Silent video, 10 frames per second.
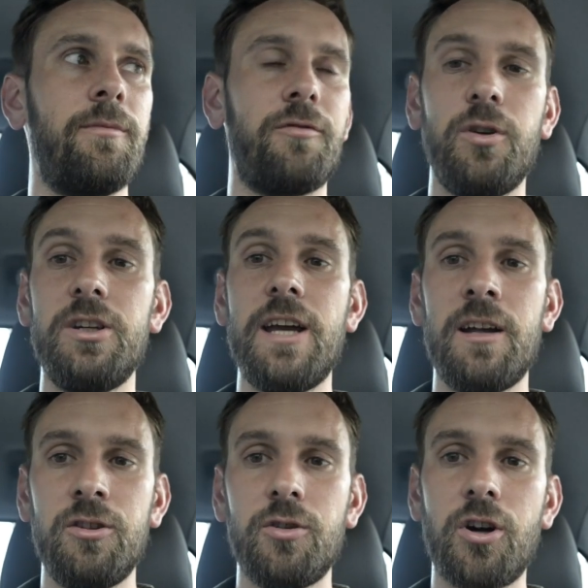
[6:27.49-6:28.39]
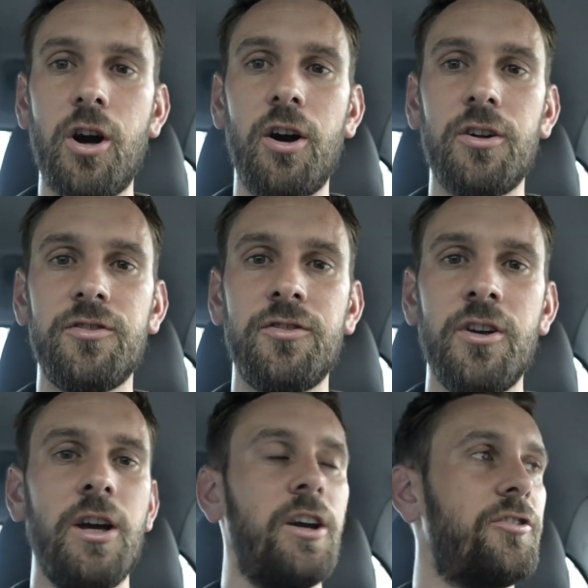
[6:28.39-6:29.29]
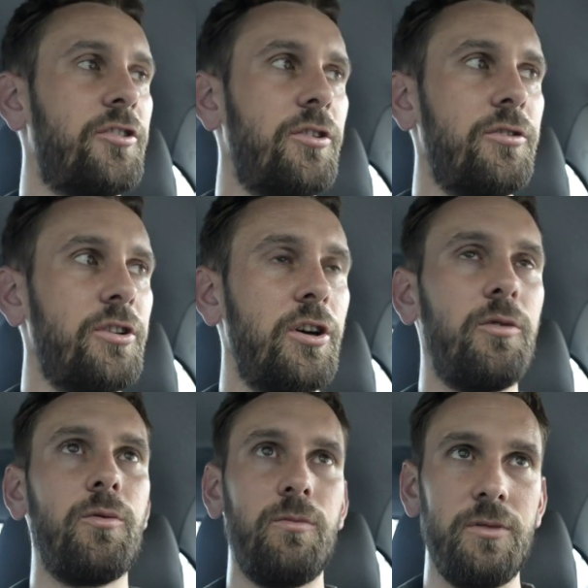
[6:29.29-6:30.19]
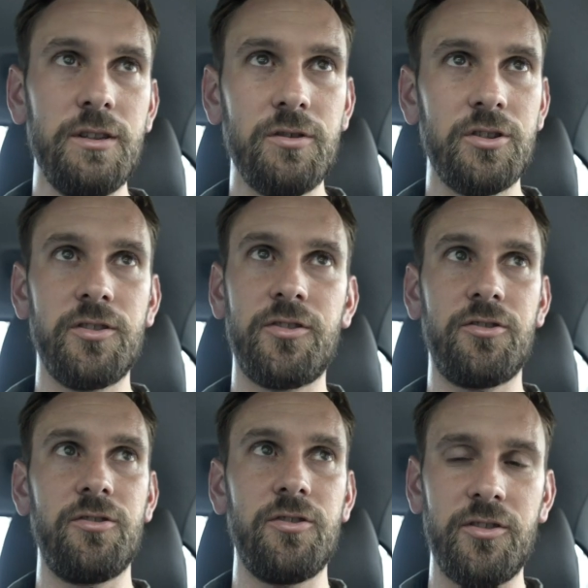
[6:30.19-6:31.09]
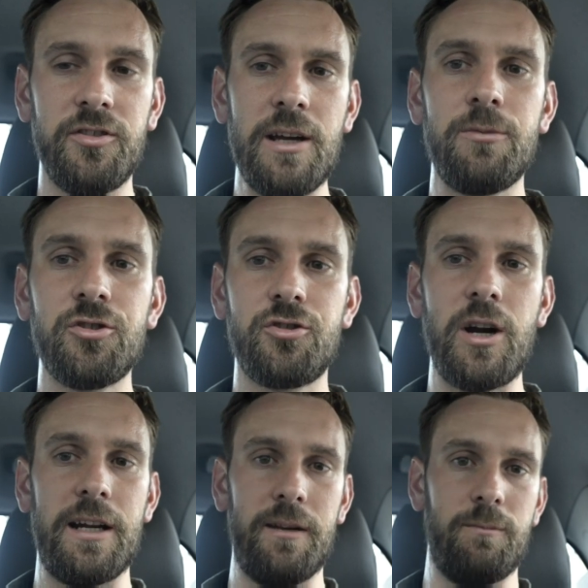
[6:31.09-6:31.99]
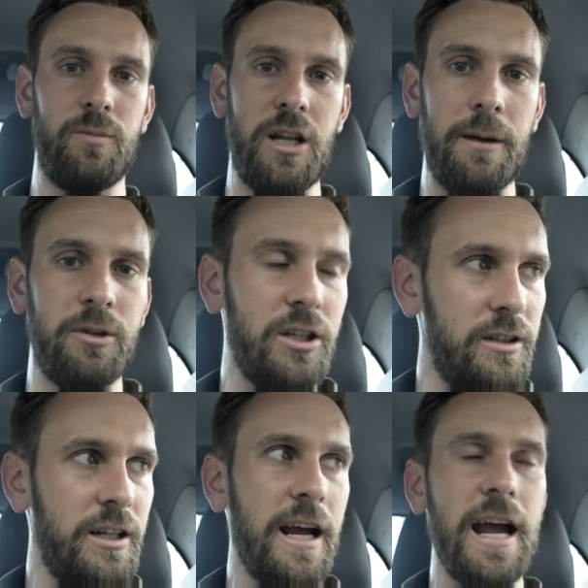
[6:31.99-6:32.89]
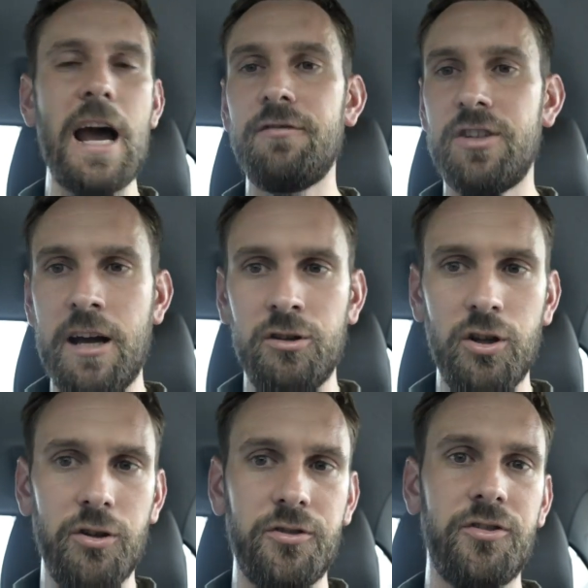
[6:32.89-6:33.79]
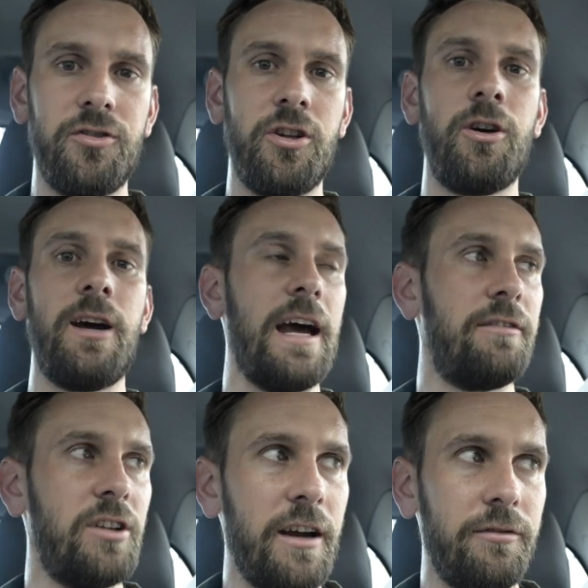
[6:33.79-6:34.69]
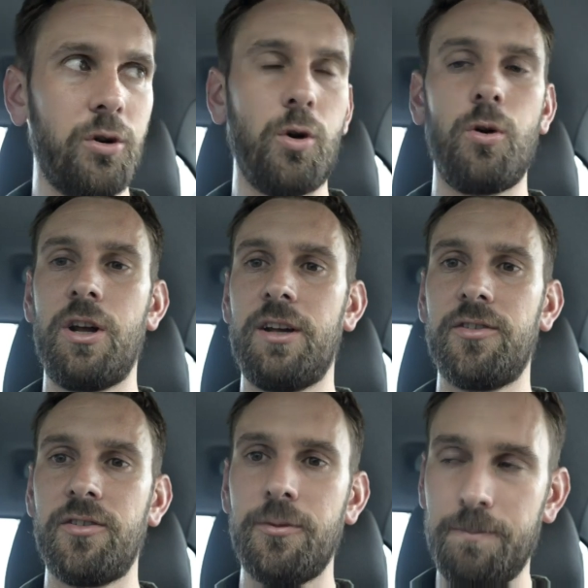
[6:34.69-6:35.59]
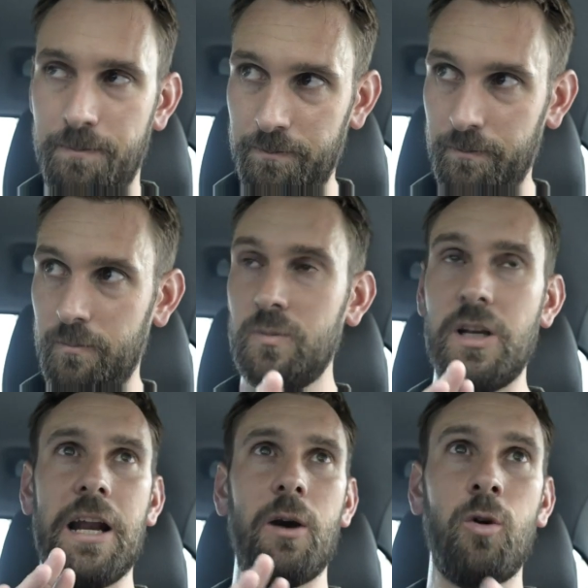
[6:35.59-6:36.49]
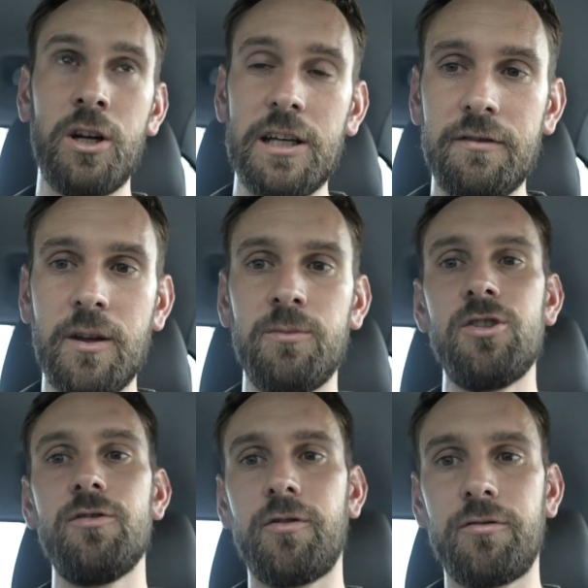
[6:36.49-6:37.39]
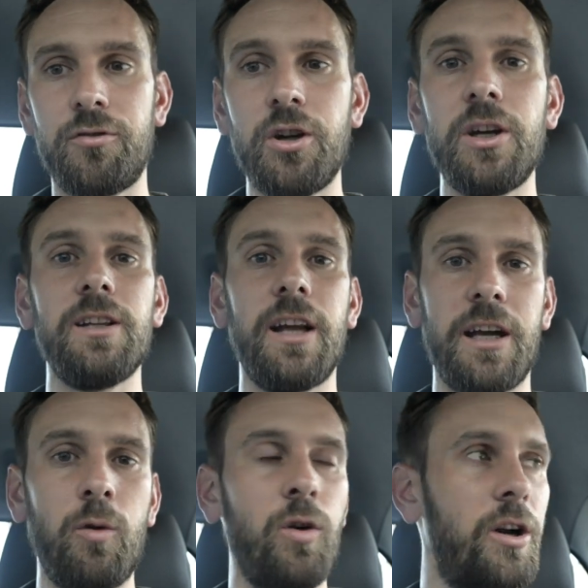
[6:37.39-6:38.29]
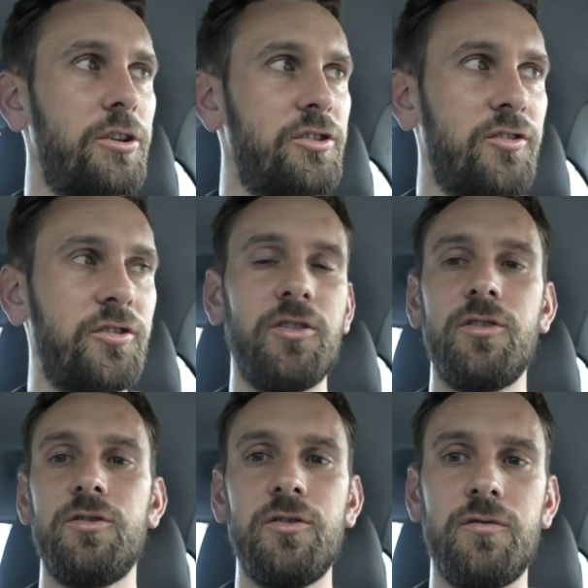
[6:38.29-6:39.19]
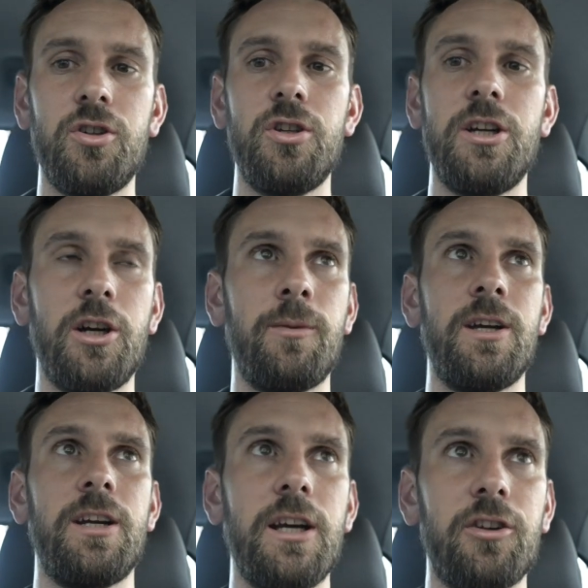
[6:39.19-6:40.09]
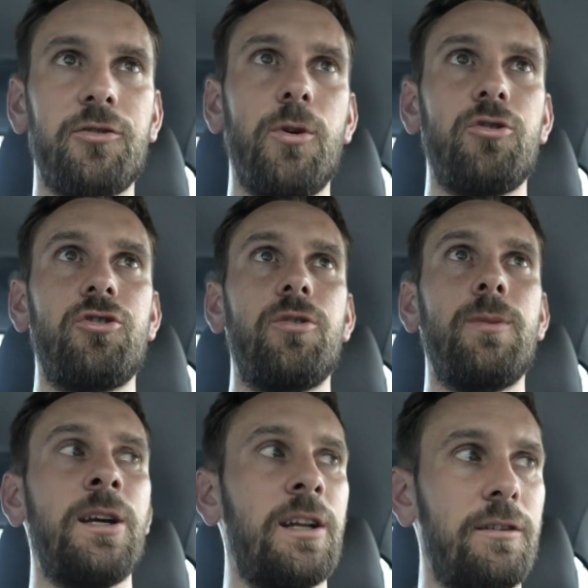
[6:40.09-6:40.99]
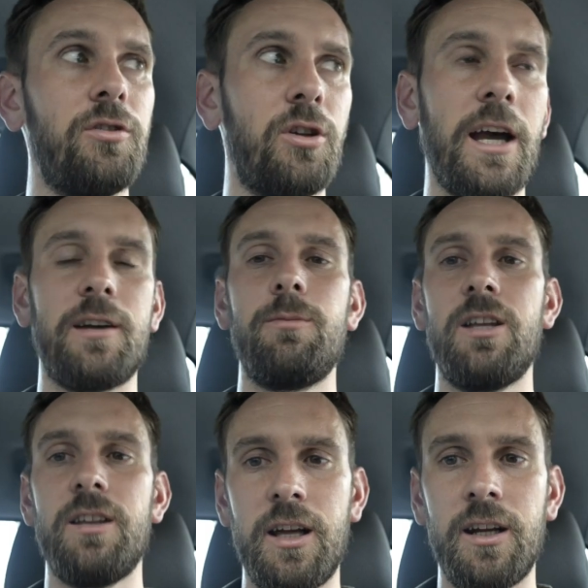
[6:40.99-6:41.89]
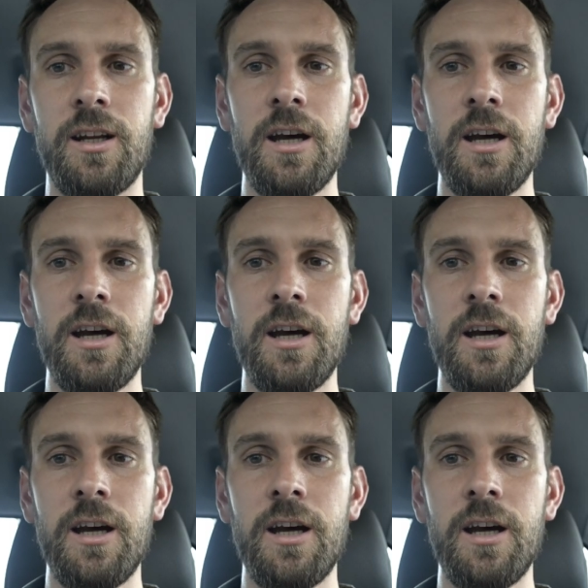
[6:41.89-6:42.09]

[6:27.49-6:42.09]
free download cards. So even just demonstrate that I have downloads. I have live recordings, and I want to give them to you for free. Like I want just for you to hear me and get exposure to me, and if you like me, then